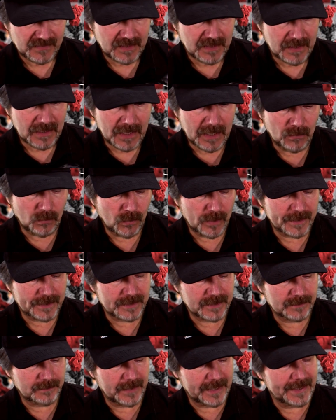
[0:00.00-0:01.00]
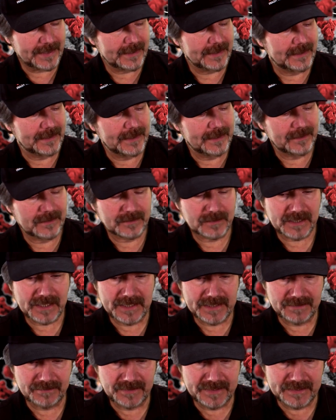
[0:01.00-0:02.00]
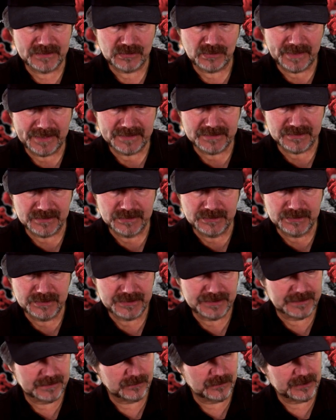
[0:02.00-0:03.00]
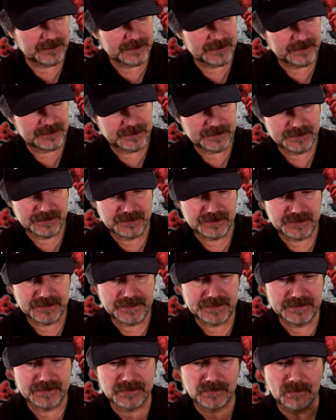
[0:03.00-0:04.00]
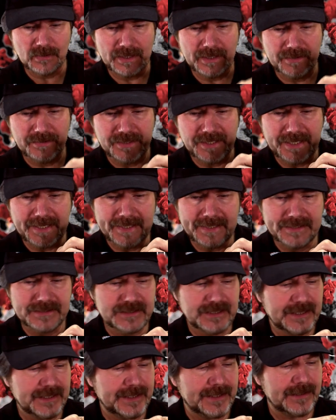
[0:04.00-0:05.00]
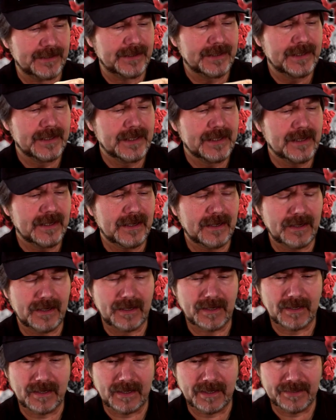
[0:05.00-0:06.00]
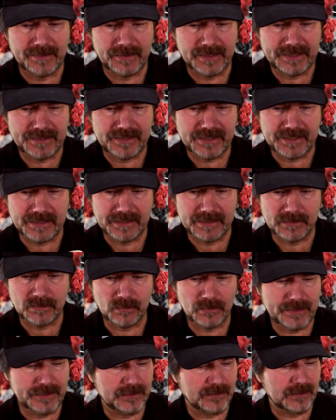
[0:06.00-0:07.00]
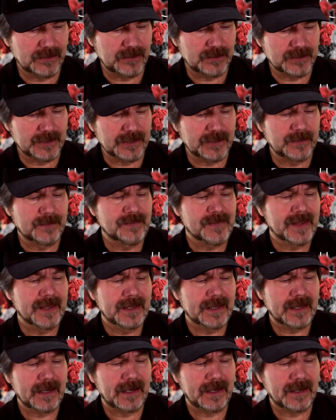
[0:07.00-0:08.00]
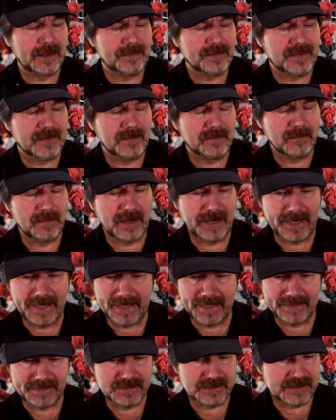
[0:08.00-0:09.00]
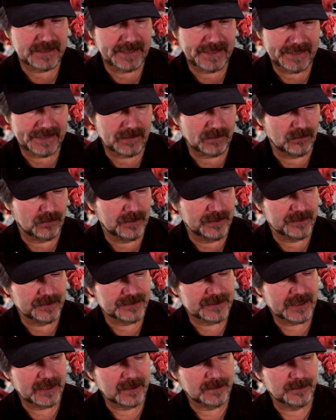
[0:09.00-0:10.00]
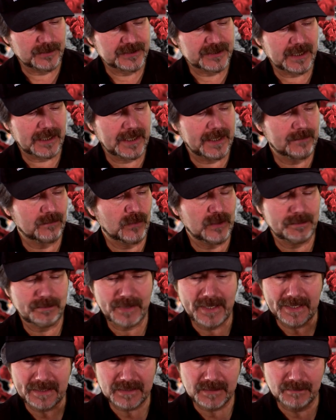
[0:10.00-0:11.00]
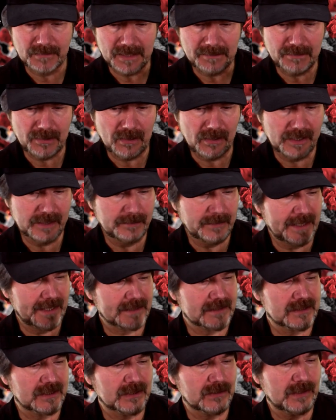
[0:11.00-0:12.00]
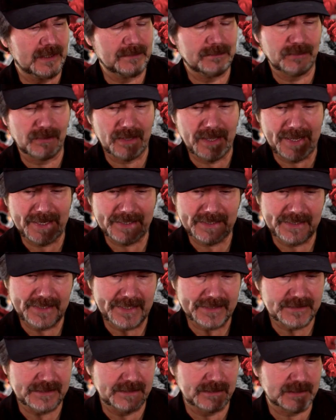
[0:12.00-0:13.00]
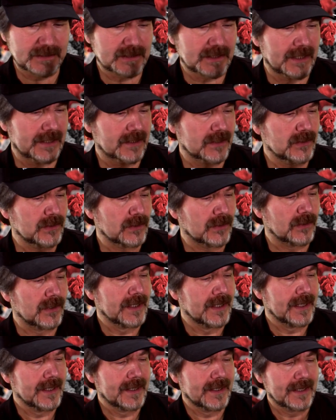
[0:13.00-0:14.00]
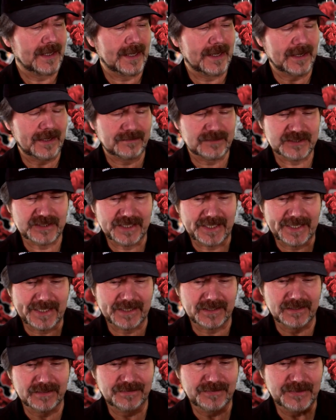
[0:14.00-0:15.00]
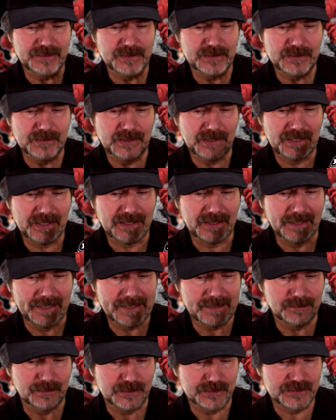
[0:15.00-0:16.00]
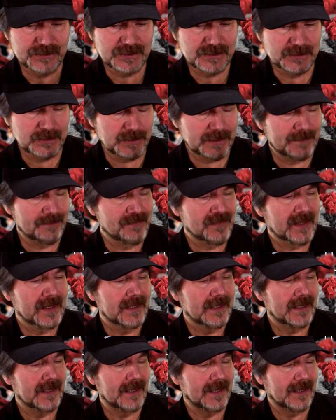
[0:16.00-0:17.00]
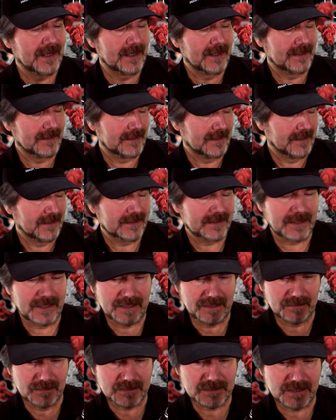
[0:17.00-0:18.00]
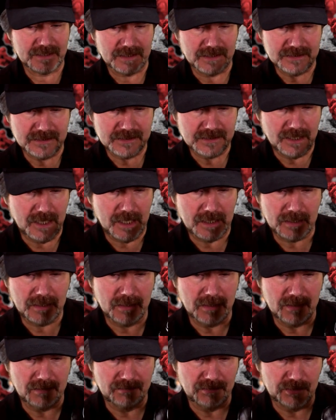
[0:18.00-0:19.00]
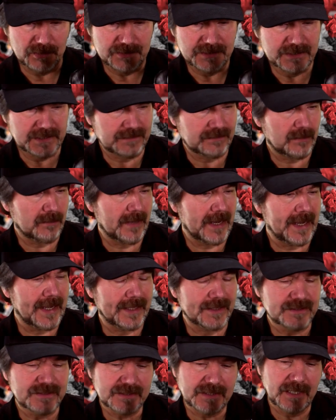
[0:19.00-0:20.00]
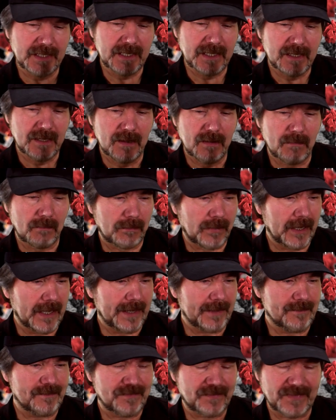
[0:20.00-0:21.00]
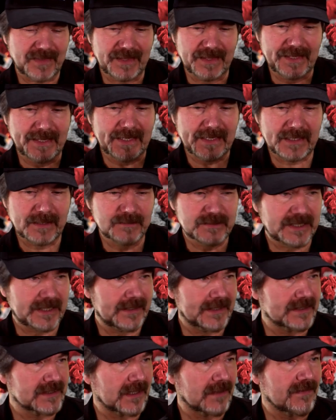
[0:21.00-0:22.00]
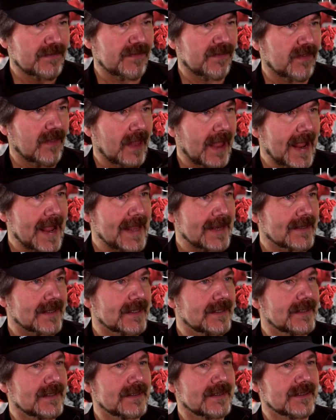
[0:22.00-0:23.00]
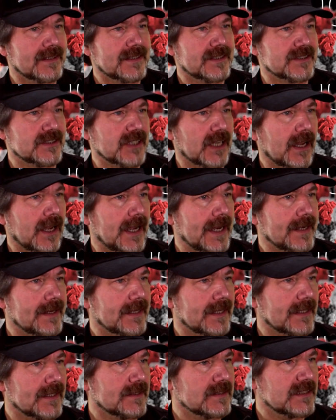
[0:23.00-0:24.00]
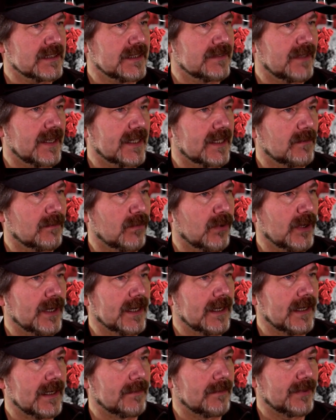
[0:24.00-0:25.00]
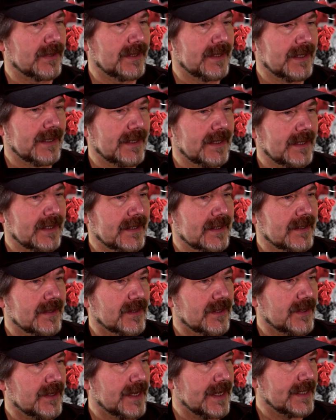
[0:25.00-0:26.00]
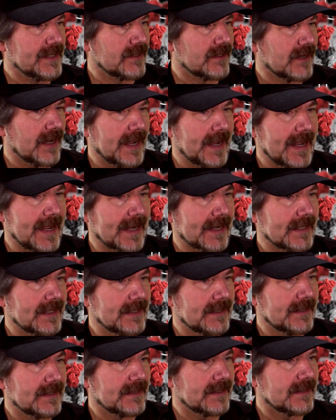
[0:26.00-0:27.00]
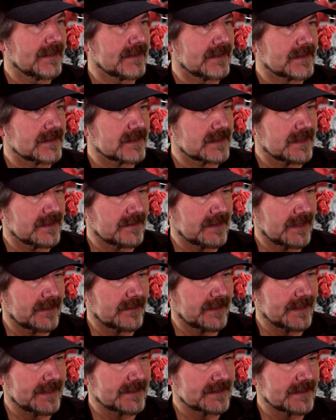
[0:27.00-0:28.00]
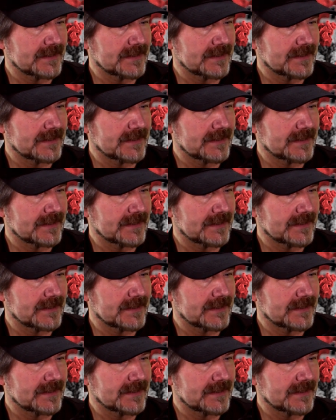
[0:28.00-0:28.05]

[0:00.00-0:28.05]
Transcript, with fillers: I wanted to make uh, kind of a translucent, which as you can see is around the edge here uh, underneath the Unreal logo, uh, and just had a real terrible time. Went back to my Polymax to create black, and it actually looks kind of cool, and obviously added a few labels to it. Uh, kind of looks like a stock car version of a mask, but it comes out as a flat design. And let's see if I can bring up the NanoHack. Let's see, there it is.